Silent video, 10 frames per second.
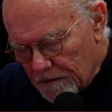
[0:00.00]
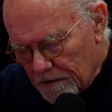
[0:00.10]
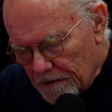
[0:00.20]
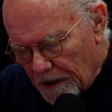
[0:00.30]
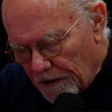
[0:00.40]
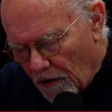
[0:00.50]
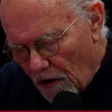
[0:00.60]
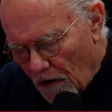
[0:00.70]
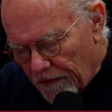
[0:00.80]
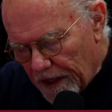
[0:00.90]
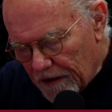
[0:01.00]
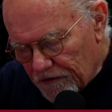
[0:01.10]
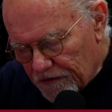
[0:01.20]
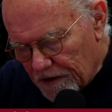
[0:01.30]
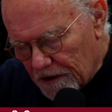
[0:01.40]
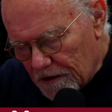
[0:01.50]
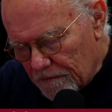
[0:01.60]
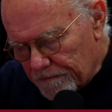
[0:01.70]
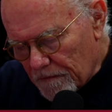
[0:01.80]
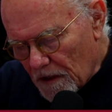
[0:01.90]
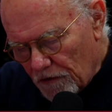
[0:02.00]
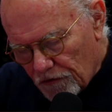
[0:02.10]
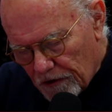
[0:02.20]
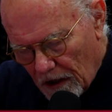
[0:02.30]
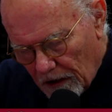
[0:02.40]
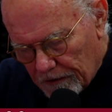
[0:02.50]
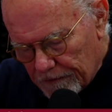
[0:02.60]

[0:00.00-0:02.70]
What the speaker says: and all they see is color.